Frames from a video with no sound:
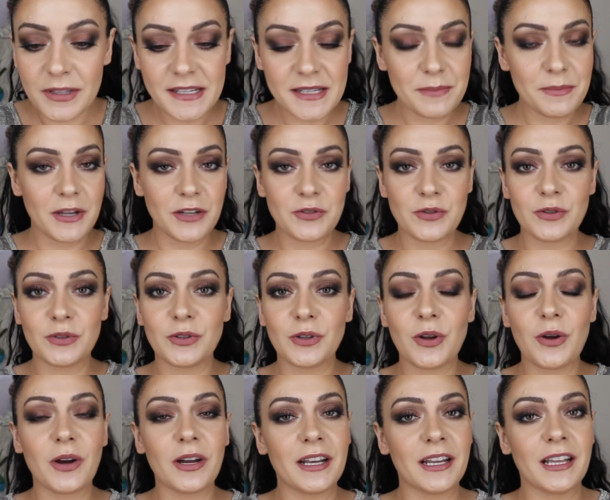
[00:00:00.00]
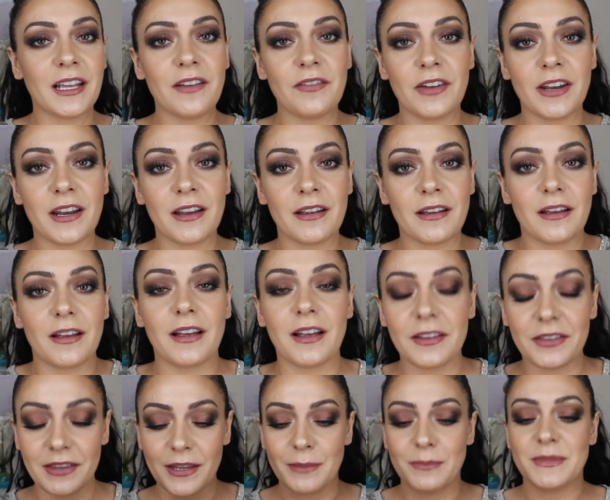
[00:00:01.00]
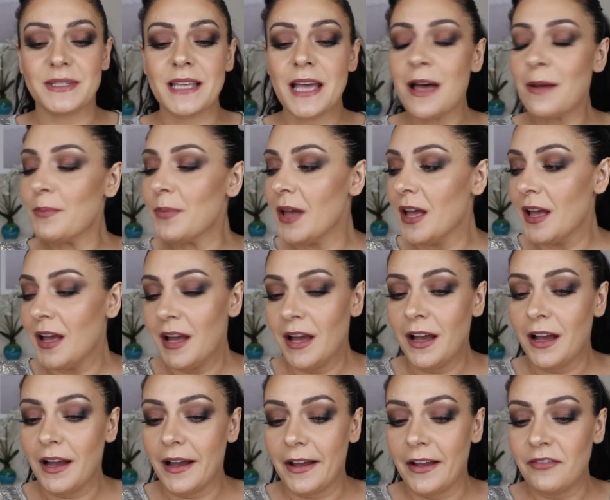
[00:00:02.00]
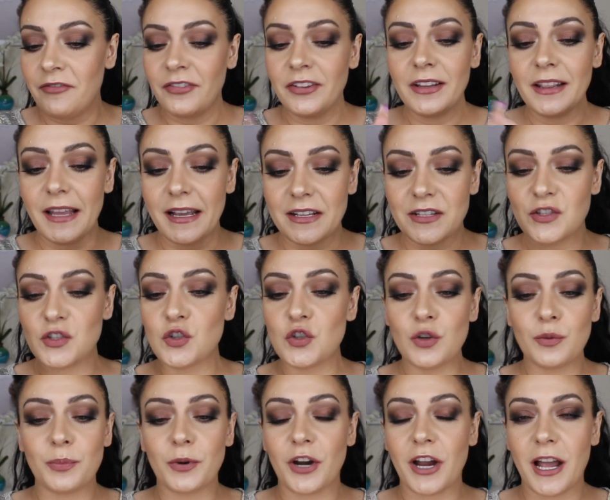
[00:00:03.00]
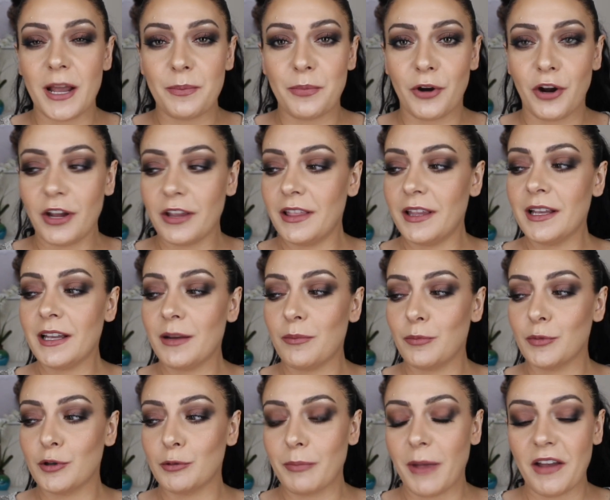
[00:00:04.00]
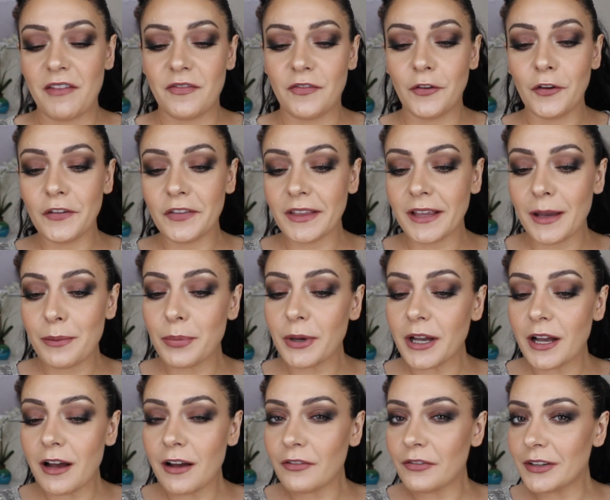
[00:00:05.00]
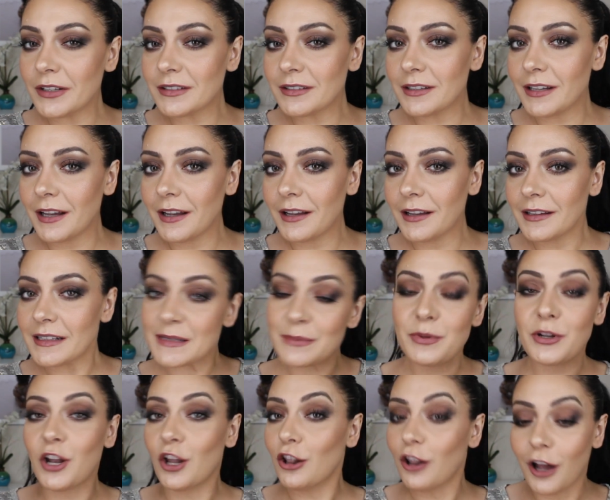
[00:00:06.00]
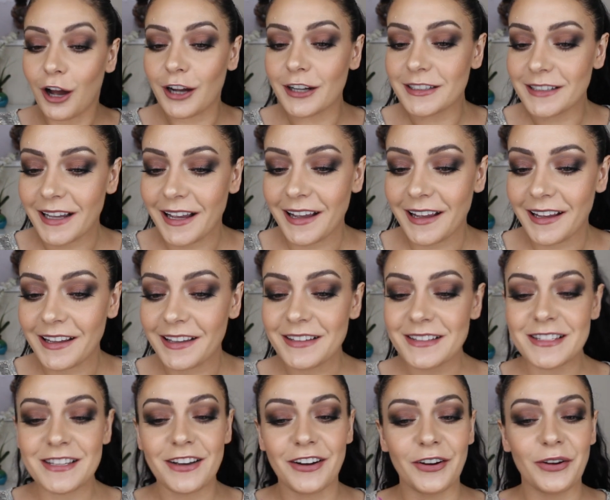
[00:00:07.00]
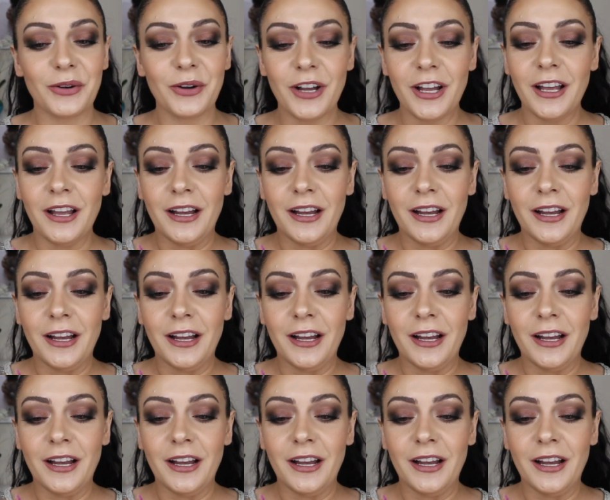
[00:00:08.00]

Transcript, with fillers: please make sure to go ahead and give it a, a thumbs up I feel like super hyper. I think I'm on my fifth cup of coffee today. It's been a long day, so